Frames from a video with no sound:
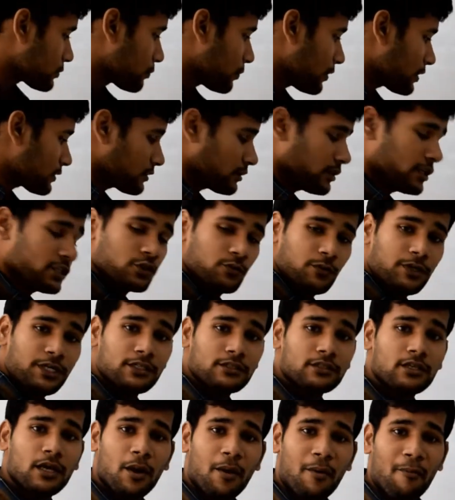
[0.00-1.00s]
percentage
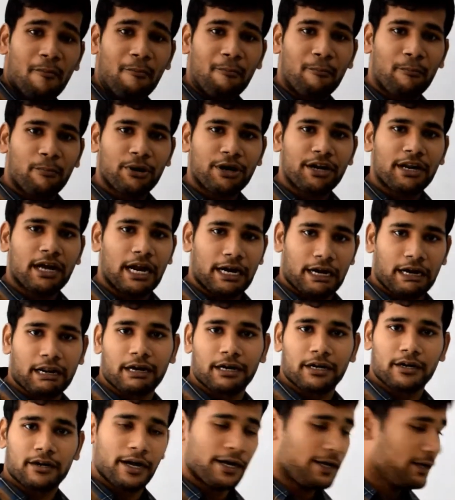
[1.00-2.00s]
means per
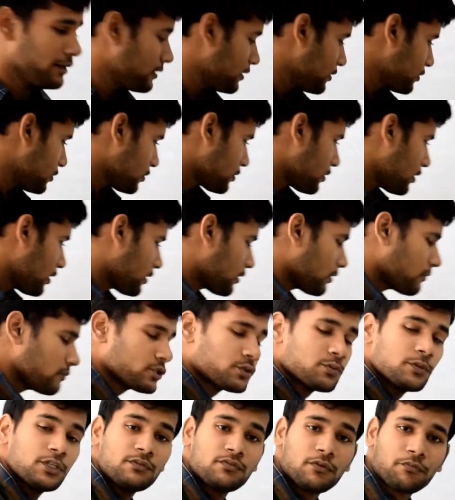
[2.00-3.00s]
100, right?
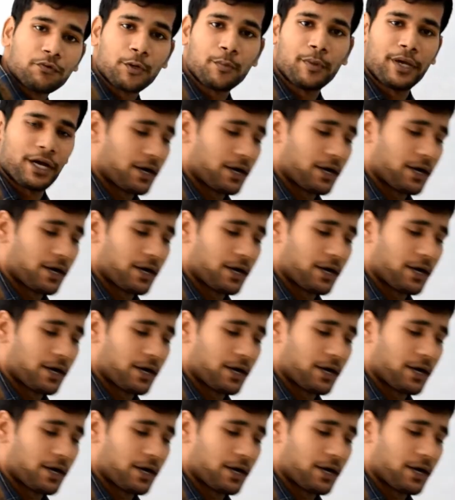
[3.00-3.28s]
Which means 50 by